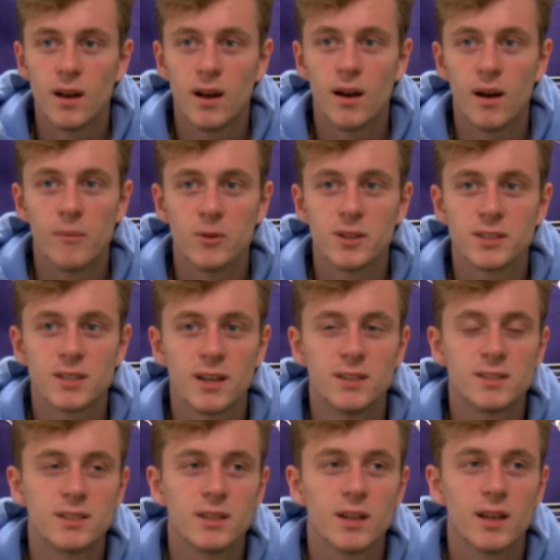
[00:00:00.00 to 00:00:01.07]
I'm really excited
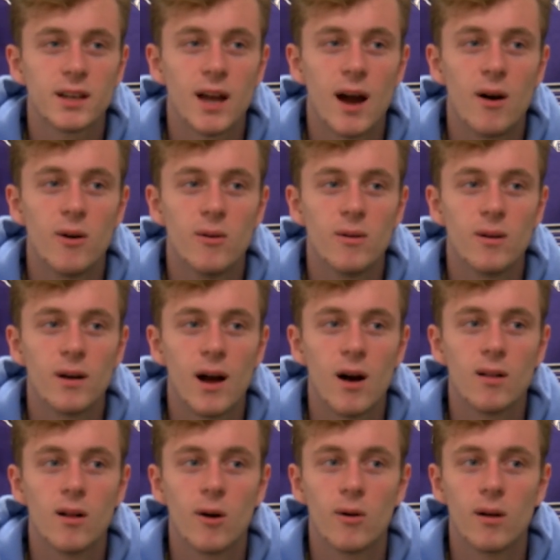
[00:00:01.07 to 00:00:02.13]
to see like how
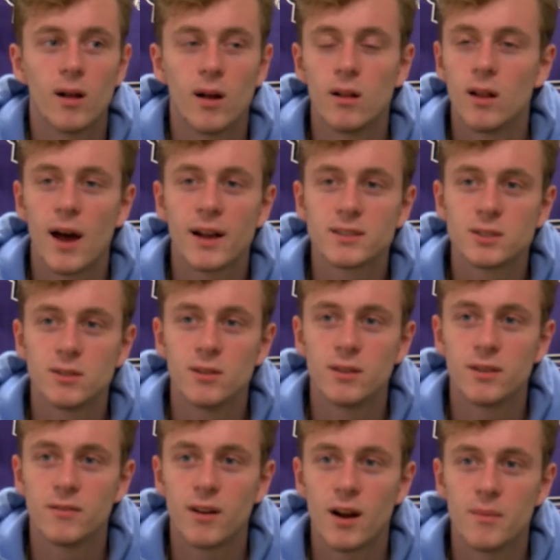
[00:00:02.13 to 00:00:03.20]
I'll act to the
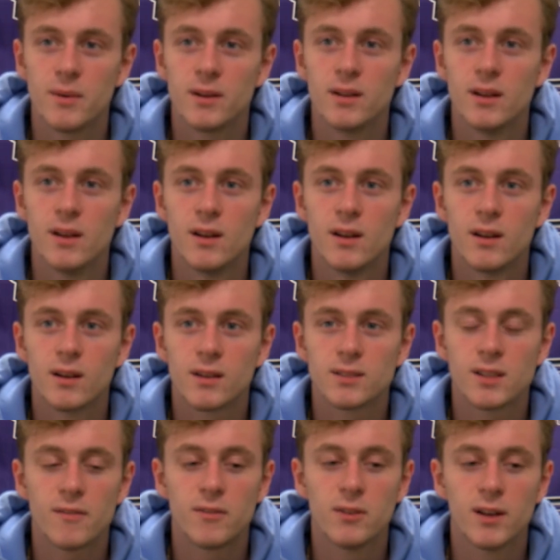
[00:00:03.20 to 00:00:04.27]
environment,
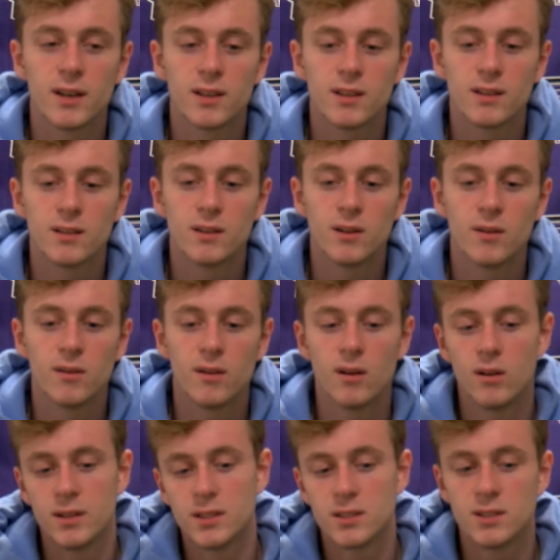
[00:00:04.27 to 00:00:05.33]
because I feel like, you know,
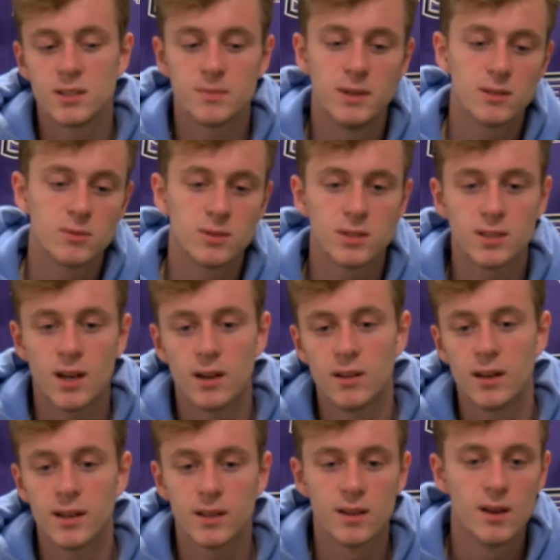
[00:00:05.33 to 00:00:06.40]
each of these meets were just kind of
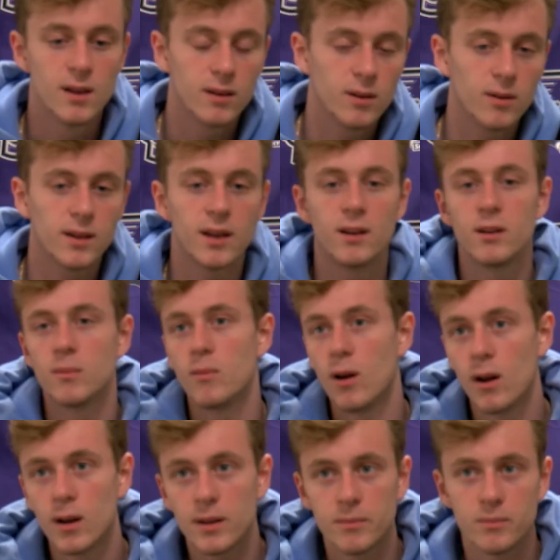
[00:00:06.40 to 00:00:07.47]
like, you know, getting your
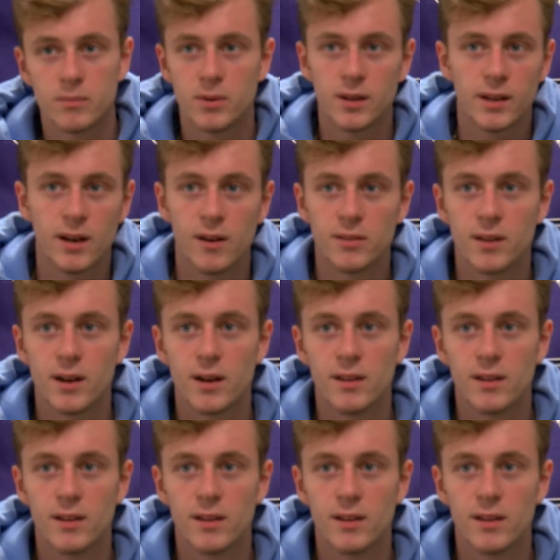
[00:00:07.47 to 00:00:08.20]
mark and putting it out there.